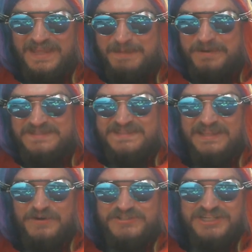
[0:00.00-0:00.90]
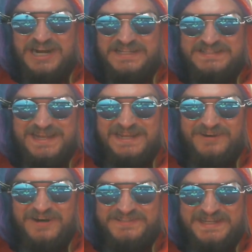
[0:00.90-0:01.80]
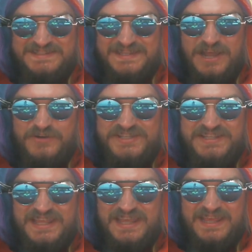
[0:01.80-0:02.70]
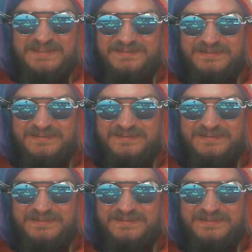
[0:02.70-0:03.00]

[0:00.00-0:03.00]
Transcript: It puts the lotion on its skin or else it gets the hose again.